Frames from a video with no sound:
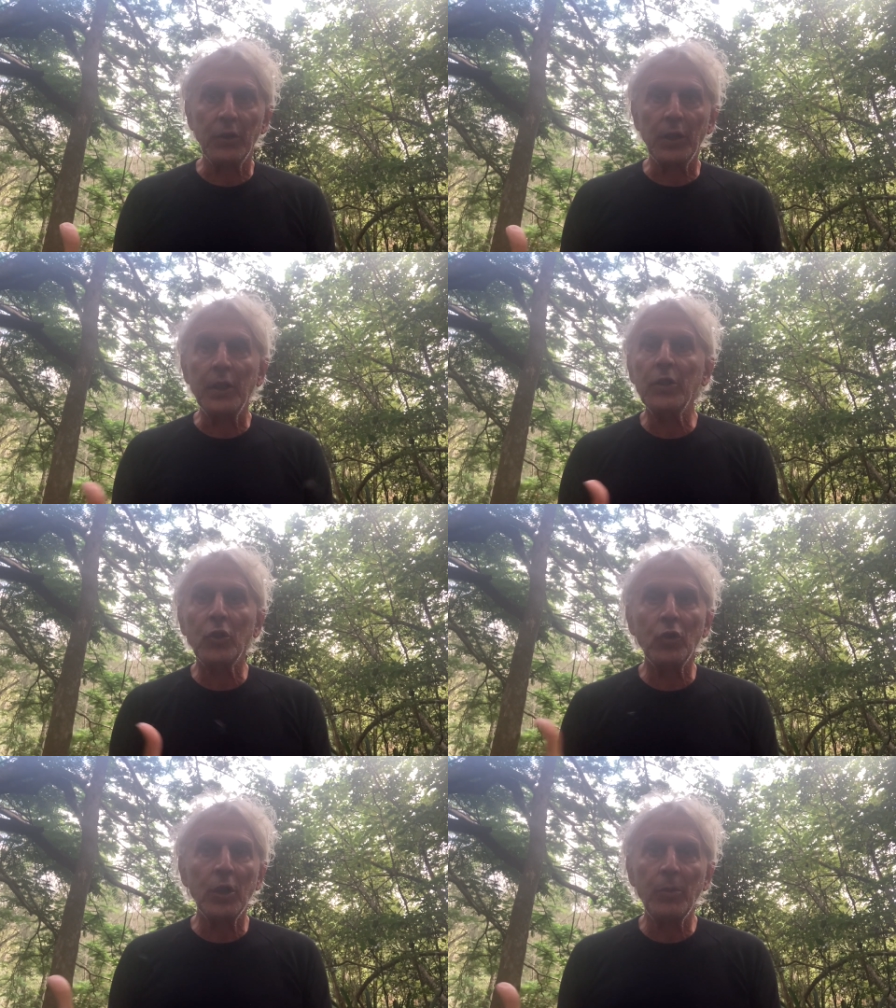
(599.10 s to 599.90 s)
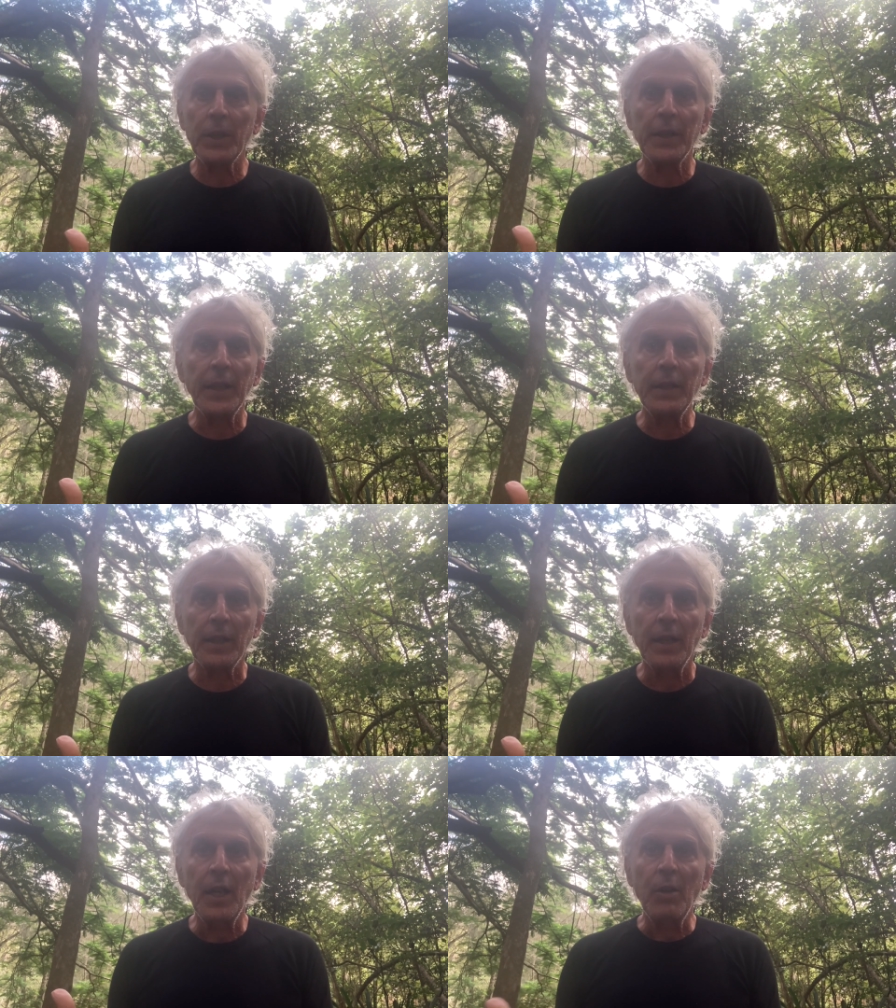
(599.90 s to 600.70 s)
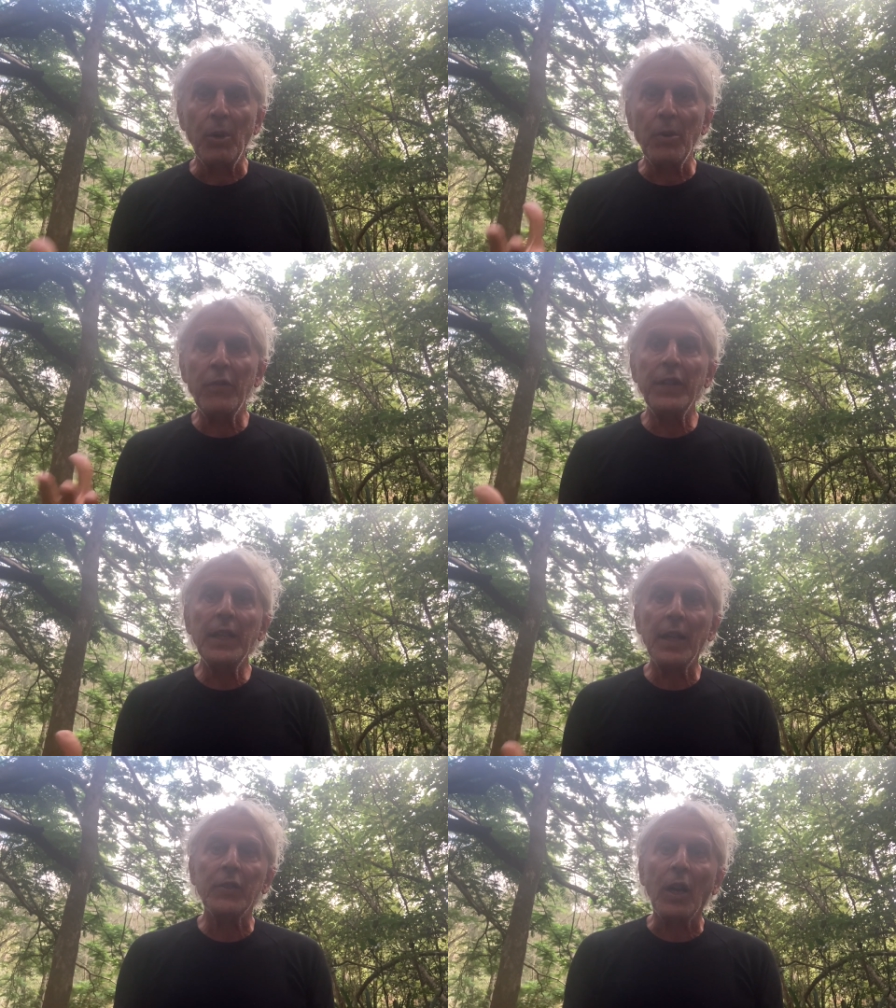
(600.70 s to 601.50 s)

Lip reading: and destroy one another when we realize our